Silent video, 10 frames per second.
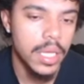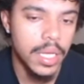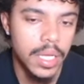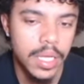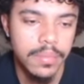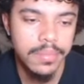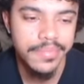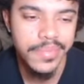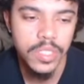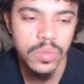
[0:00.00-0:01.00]

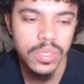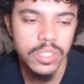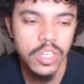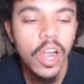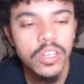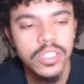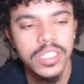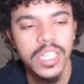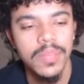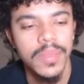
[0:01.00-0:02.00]
To a Chargers
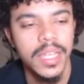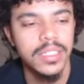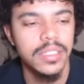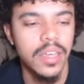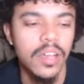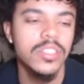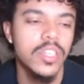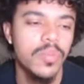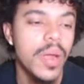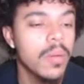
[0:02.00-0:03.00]
team that's also
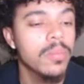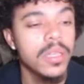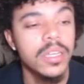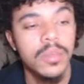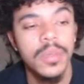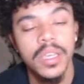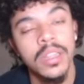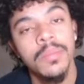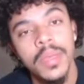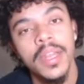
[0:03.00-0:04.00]
probably going to be in
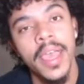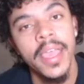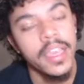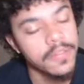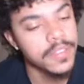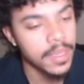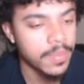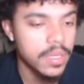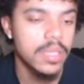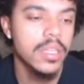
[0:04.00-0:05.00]
the mid-AF type
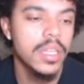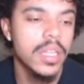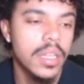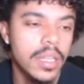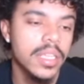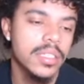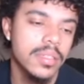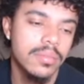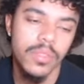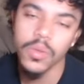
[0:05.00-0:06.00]
of list,
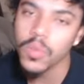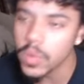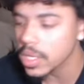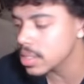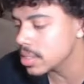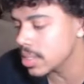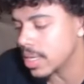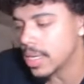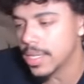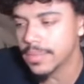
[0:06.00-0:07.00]
3 wins,
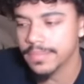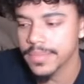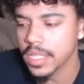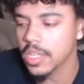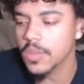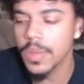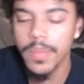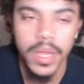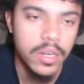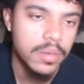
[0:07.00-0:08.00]
could be
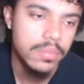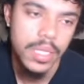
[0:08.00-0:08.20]
better.